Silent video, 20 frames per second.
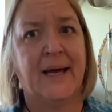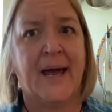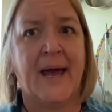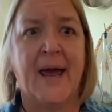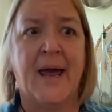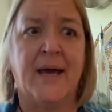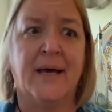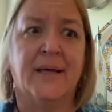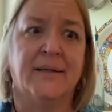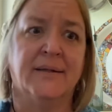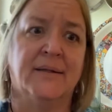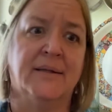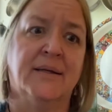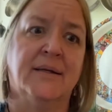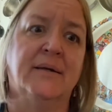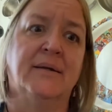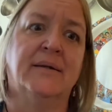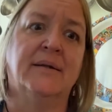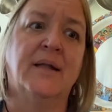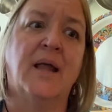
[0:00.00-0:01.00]
And
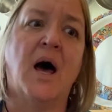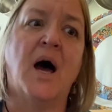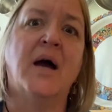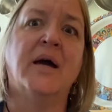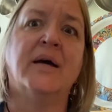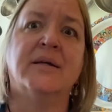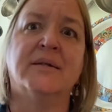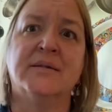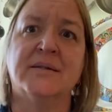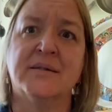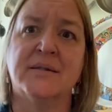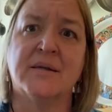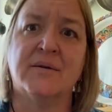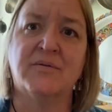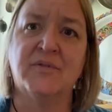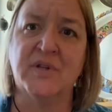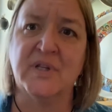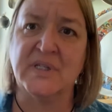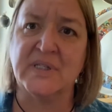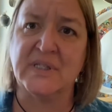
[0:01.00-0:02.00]
the lines
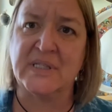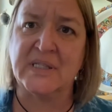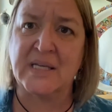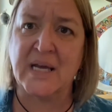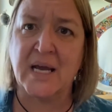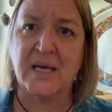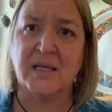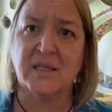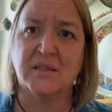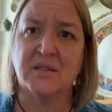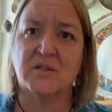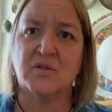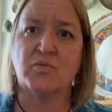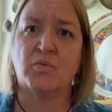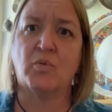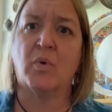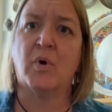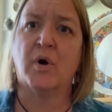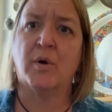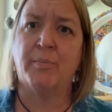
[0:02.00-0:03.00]
of the states
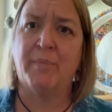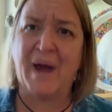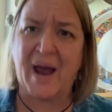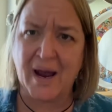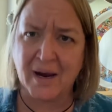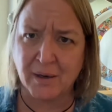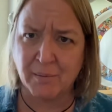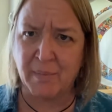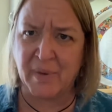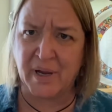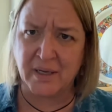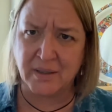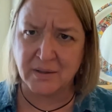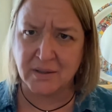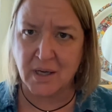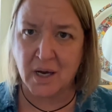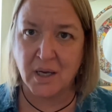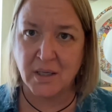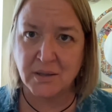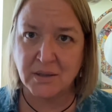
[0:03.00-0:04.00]
were Pac-Man
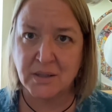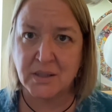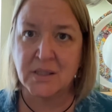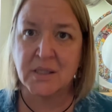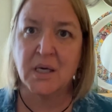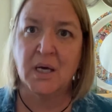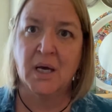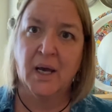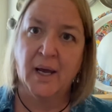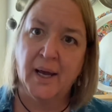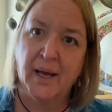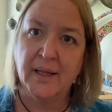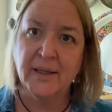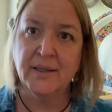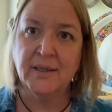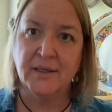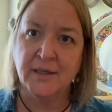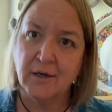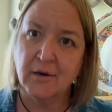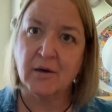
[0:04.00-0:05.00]
dots. And
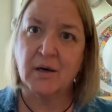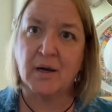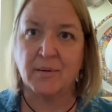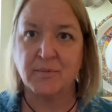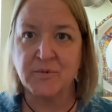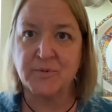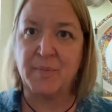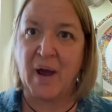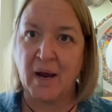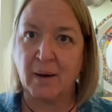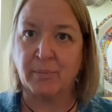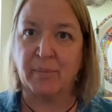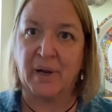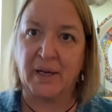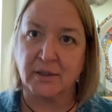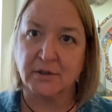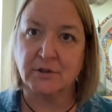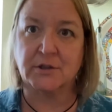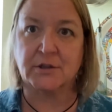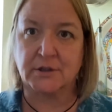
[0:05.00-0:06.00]
then here comes
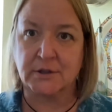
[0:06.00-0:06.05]
Pac-Man,